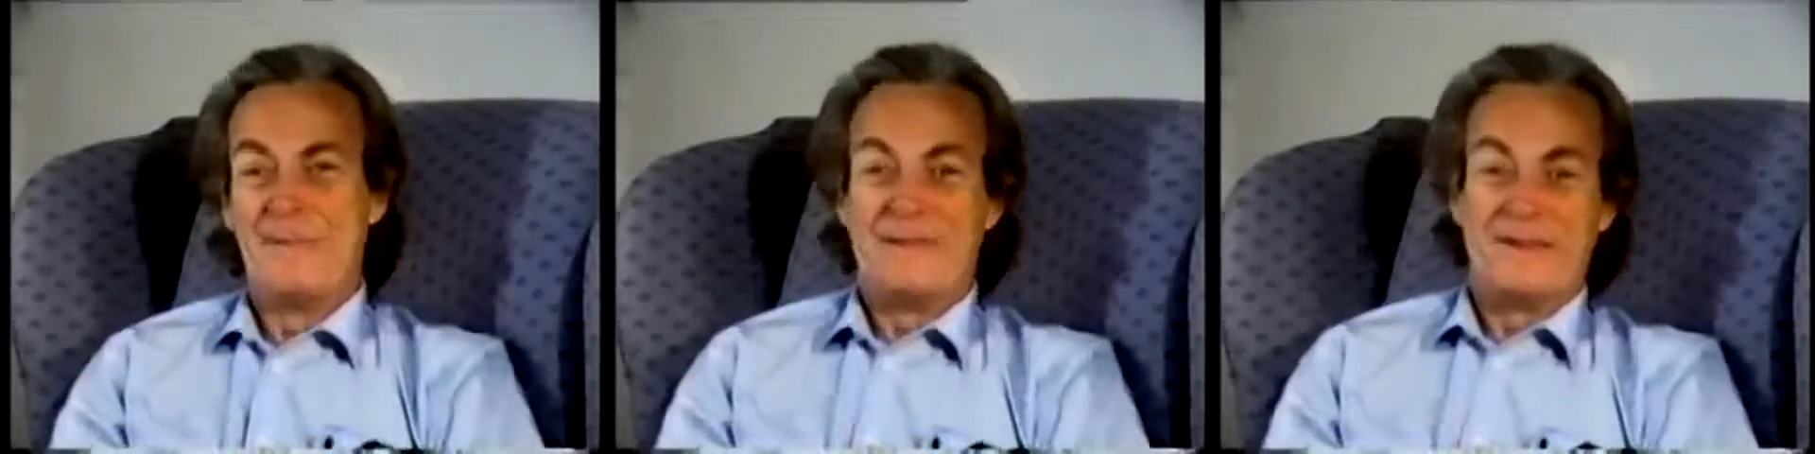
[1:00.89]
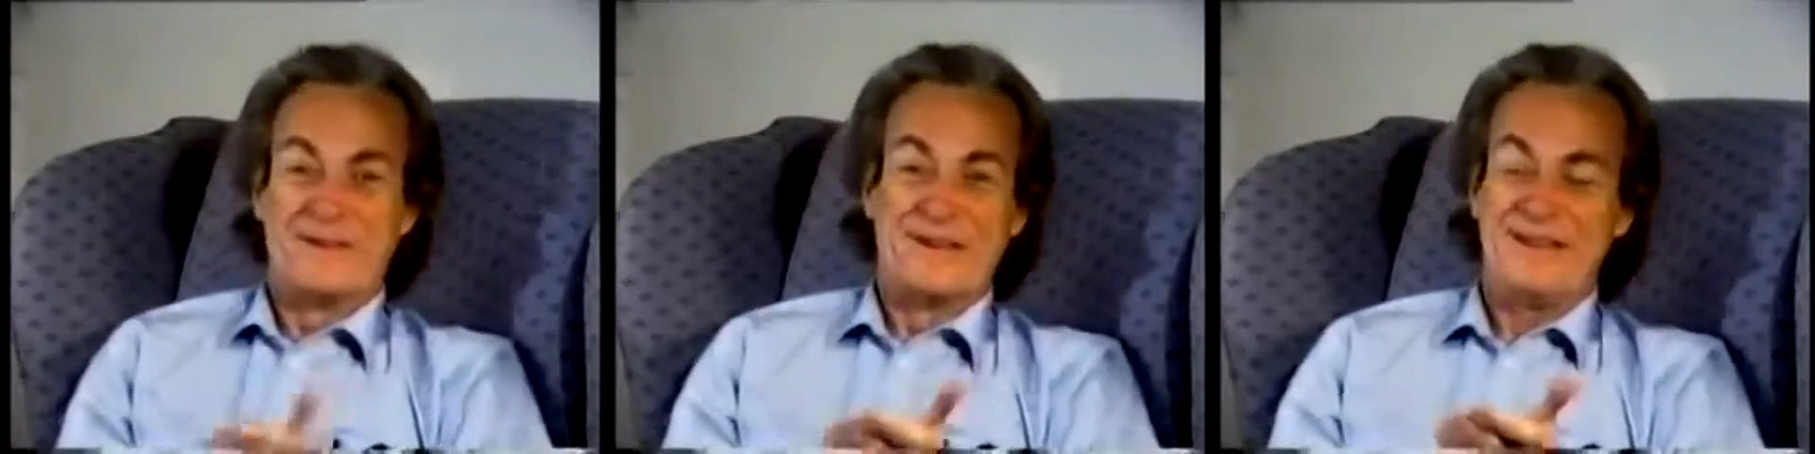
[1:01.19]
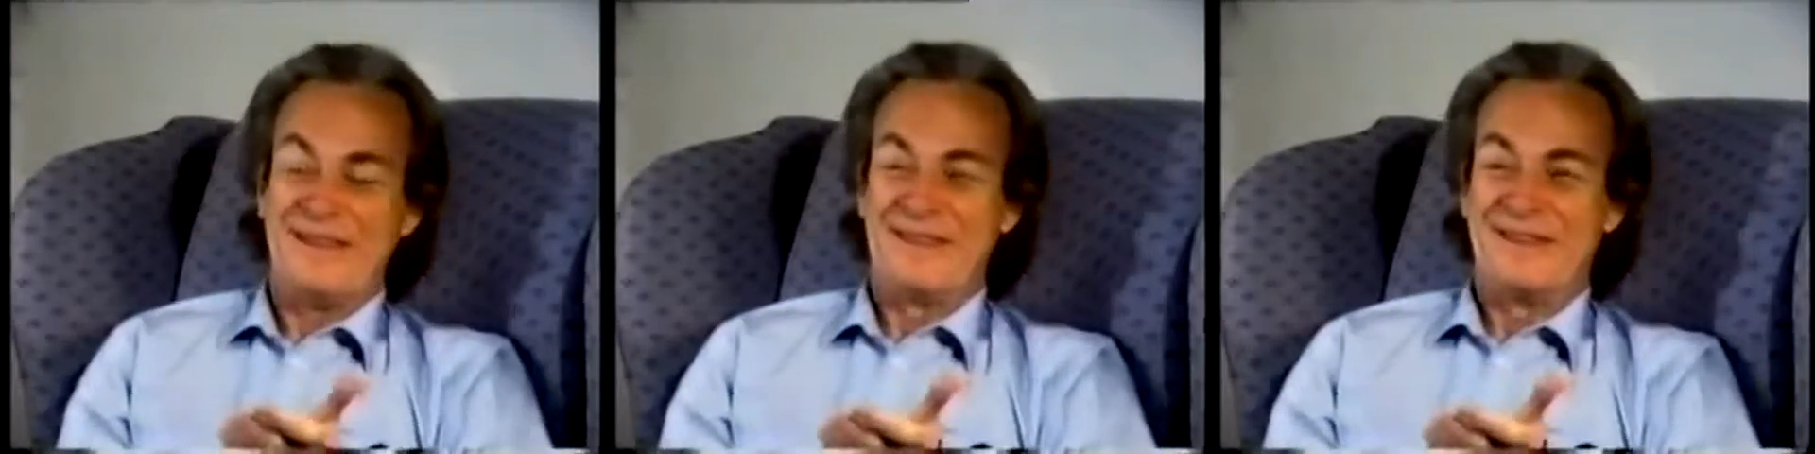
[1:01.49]
And there's
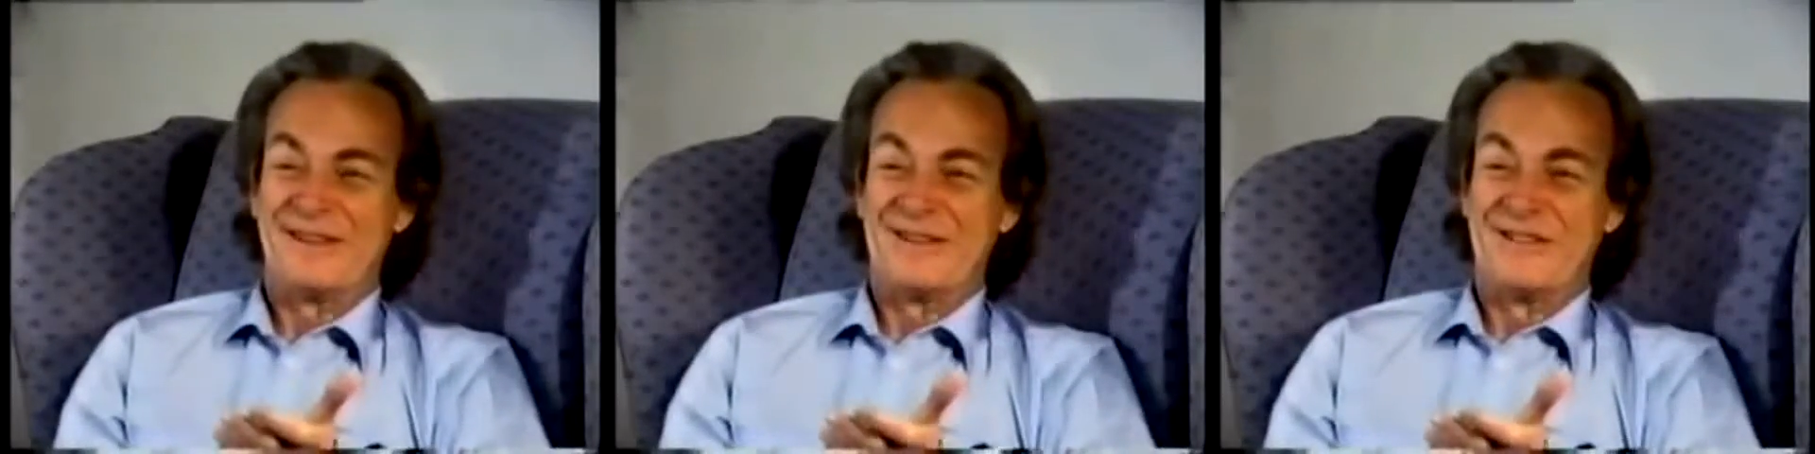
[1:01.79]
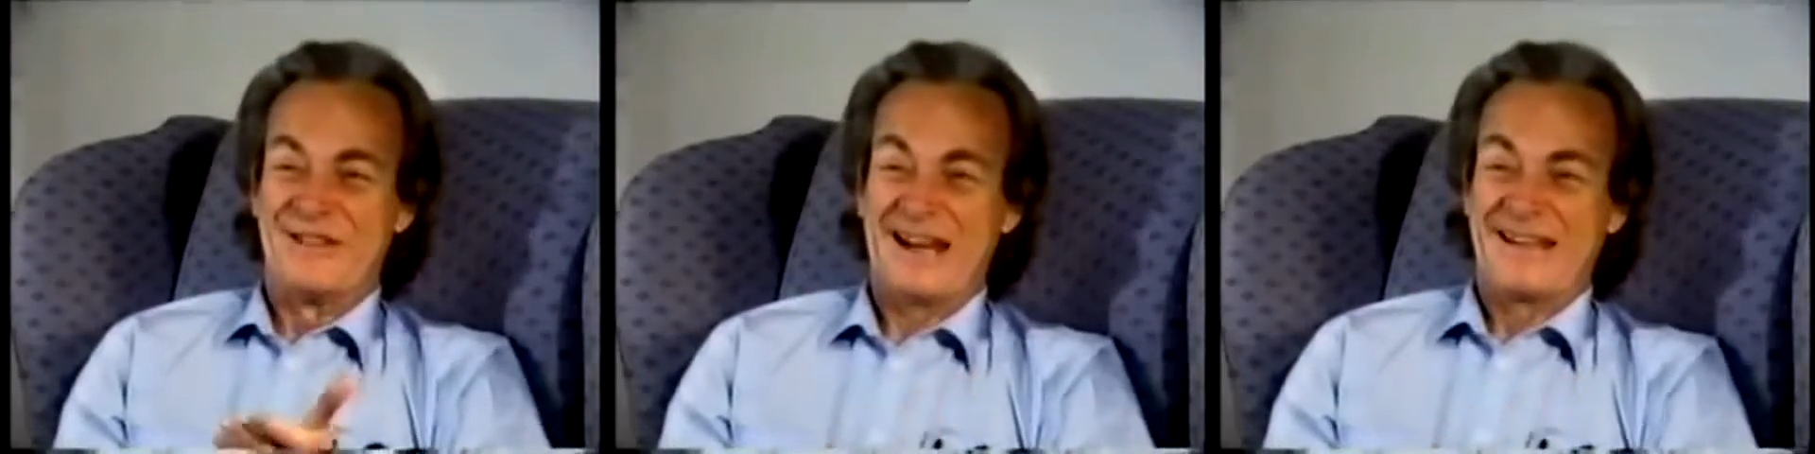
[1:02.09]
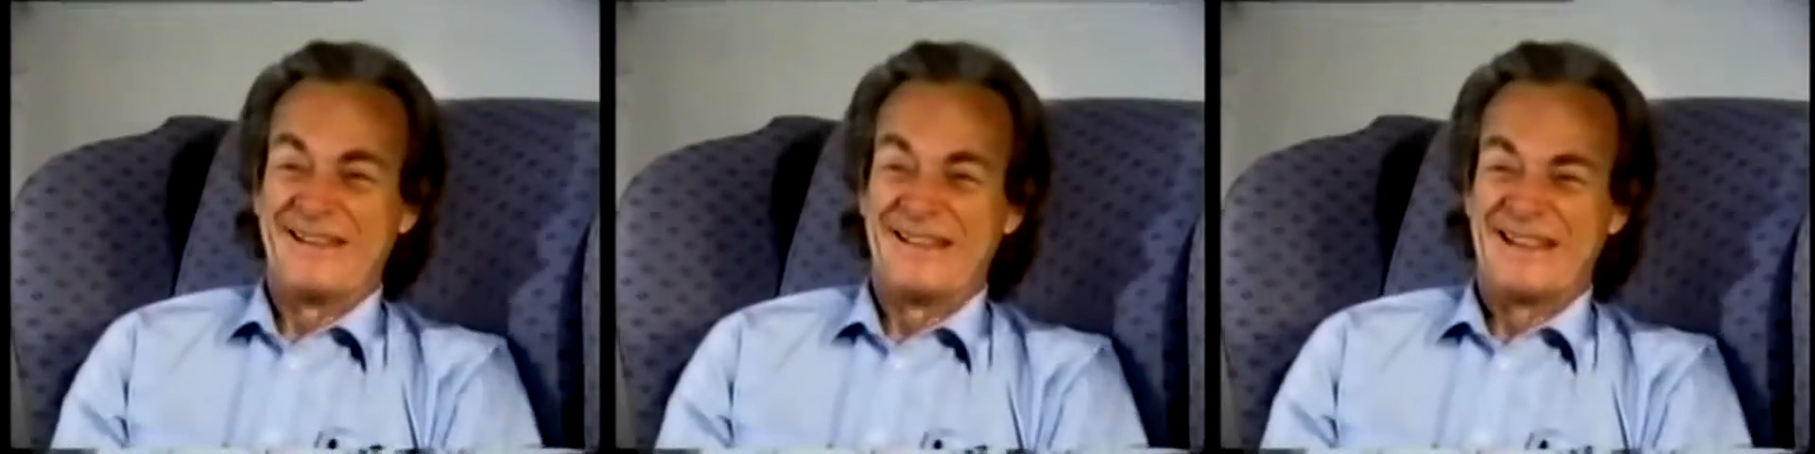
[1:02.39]
another thing you can check
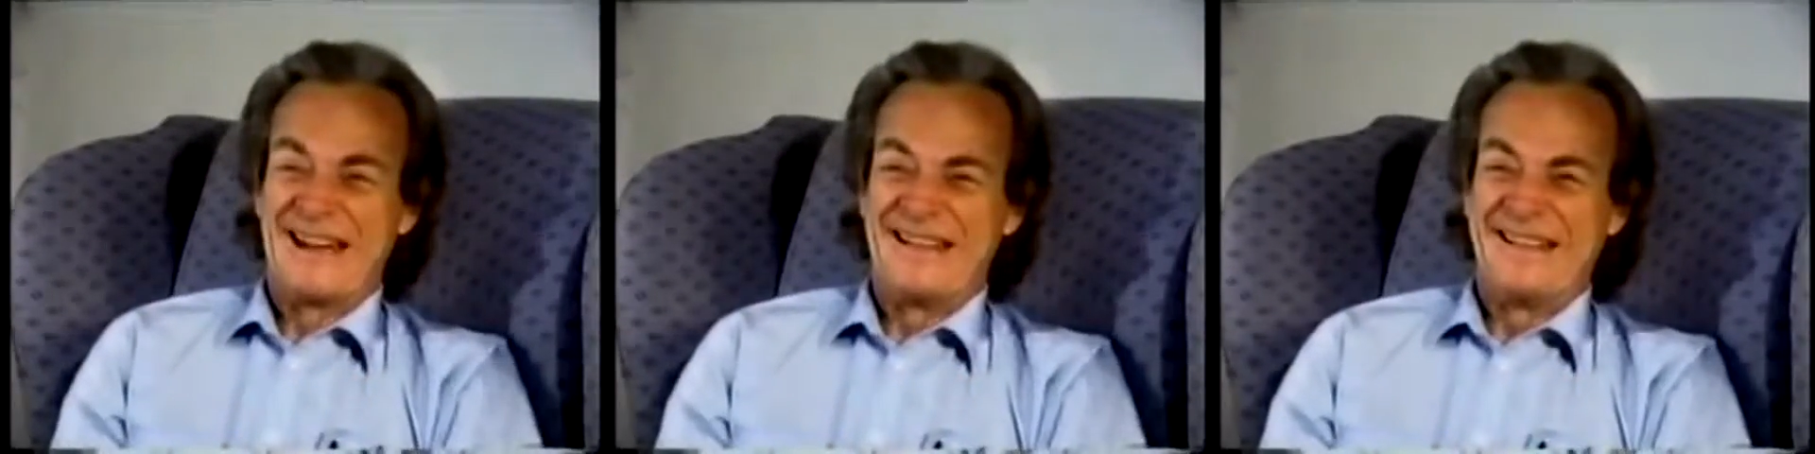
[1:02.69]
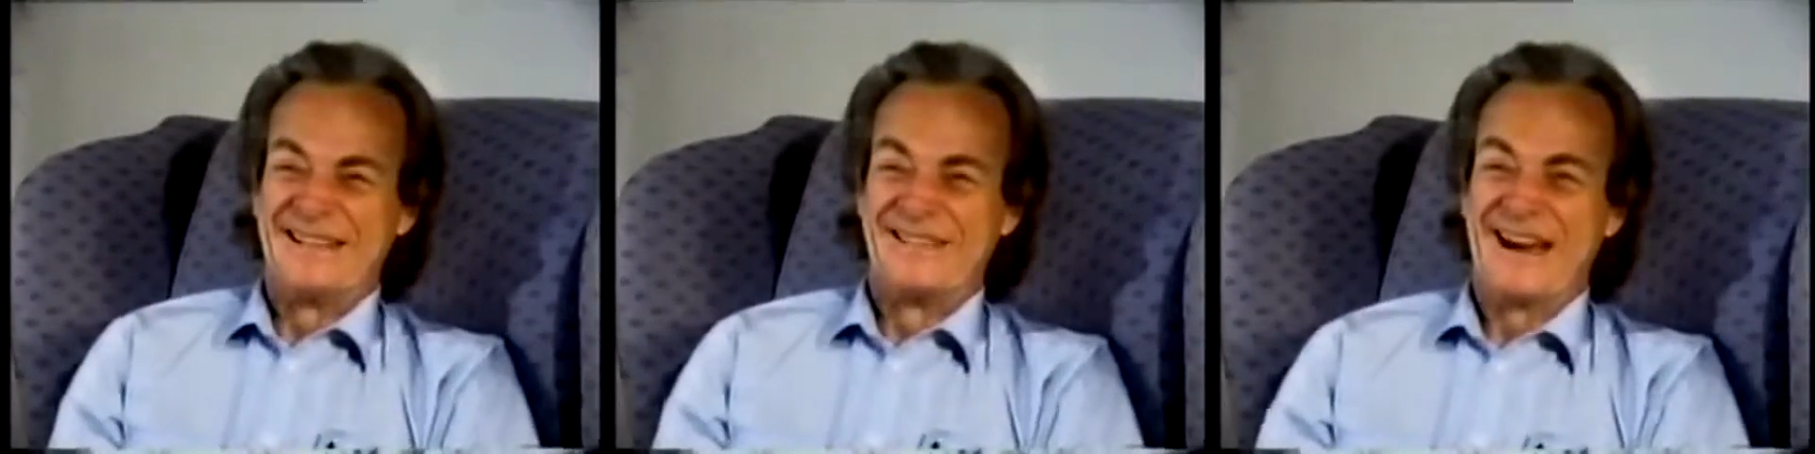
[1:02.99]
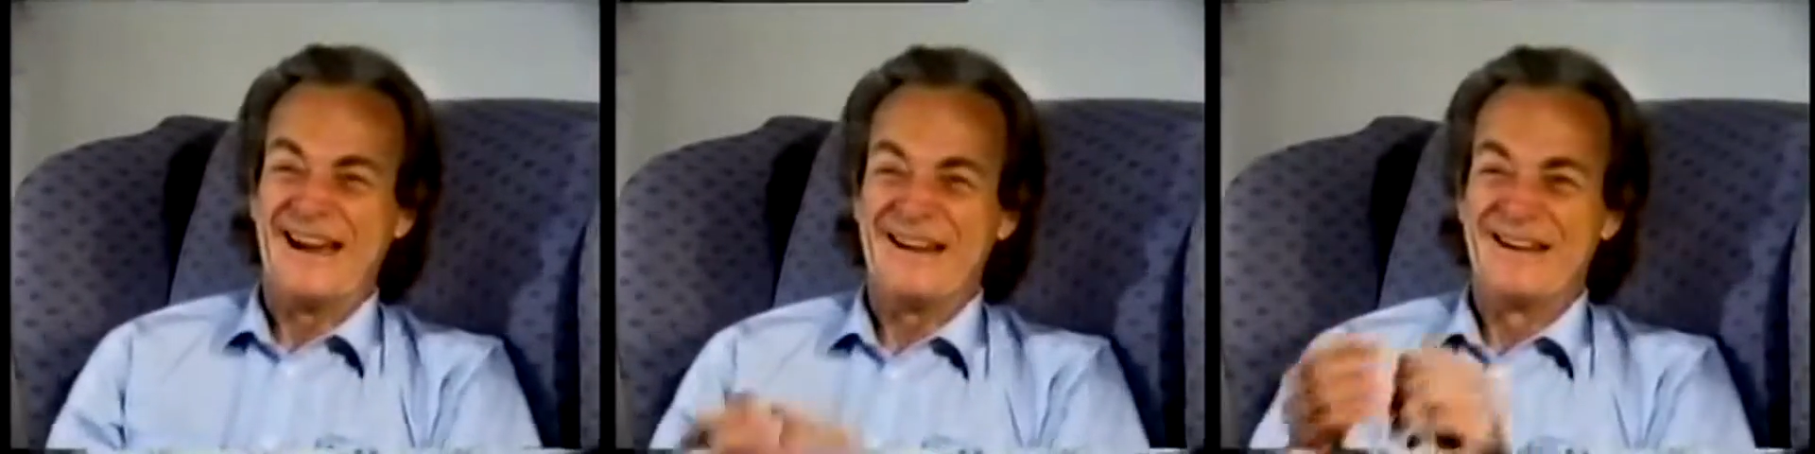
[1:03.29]
that this idea is right,